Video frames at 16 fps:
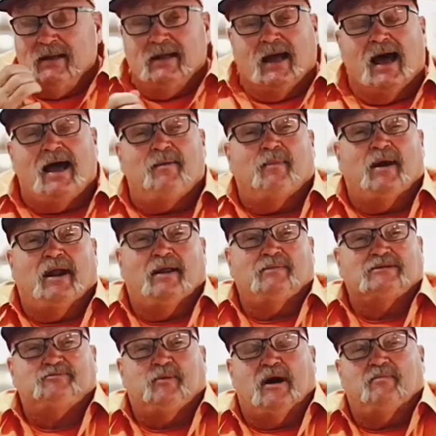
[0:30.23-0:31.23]
Hi, my name
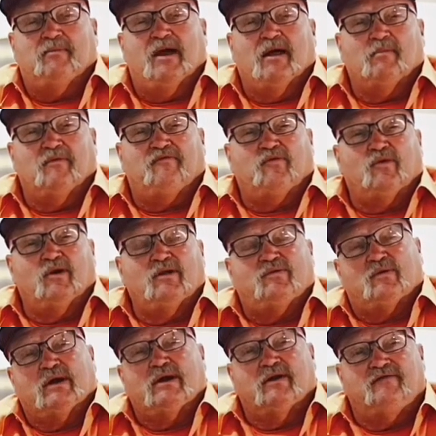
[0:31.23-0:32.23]
is Bob Nell. I'm a
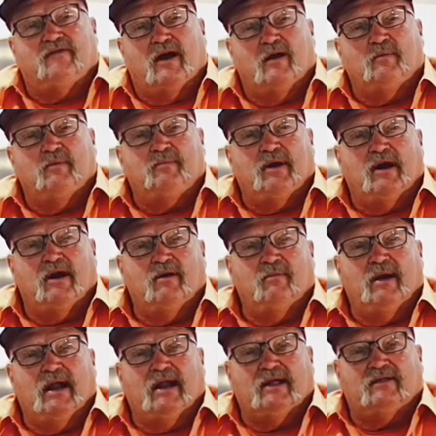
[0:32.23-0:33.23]
43-year fireman
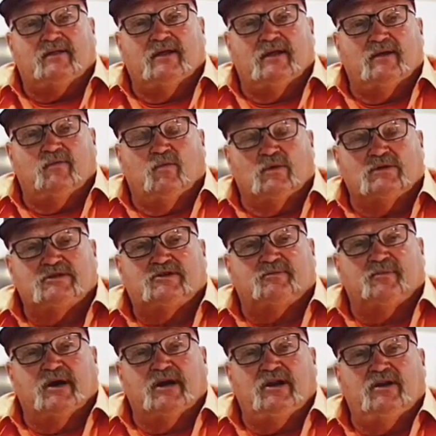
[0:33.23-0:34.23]
paramedic that wants to
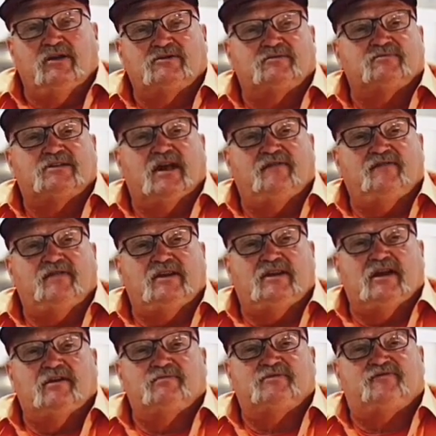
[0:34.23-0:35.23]
bring to you some safety
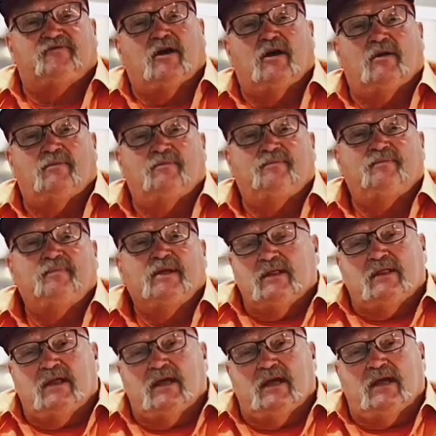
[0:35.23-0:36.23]
tips from
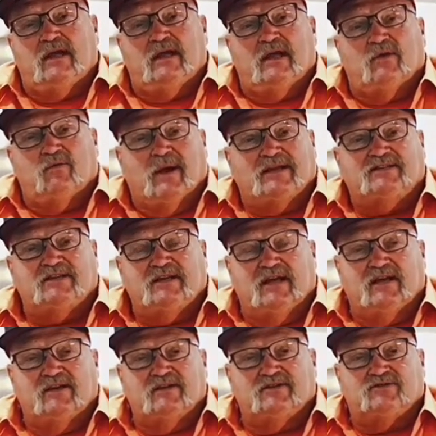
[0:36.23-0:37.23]
the racing
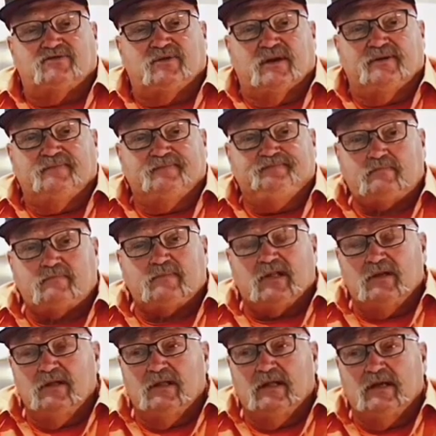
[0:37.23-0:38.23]
industry.
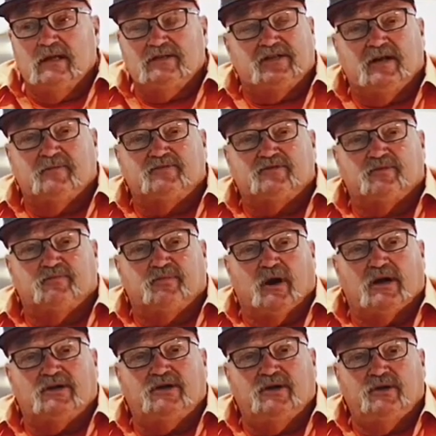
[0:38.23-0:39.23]
These tips are
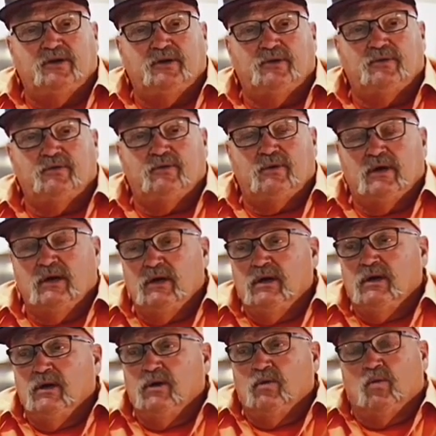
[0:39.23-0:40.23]
brought to you
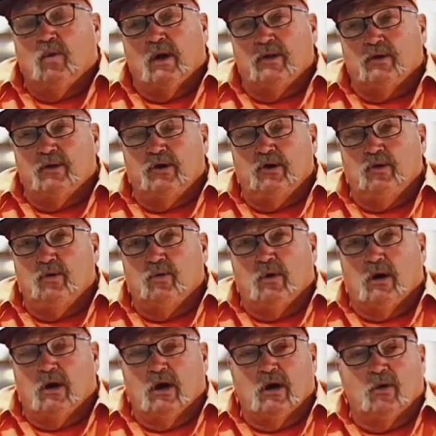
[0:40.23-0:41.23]
whether you
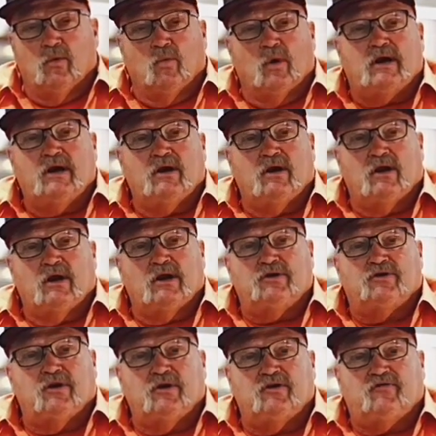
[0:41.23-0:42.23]
are working on a dirt